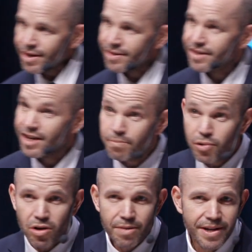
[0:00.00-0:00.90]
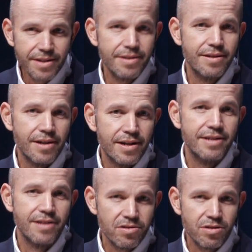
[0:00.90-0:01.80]
the employment
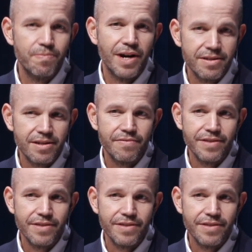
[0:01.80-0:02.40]
is also positive.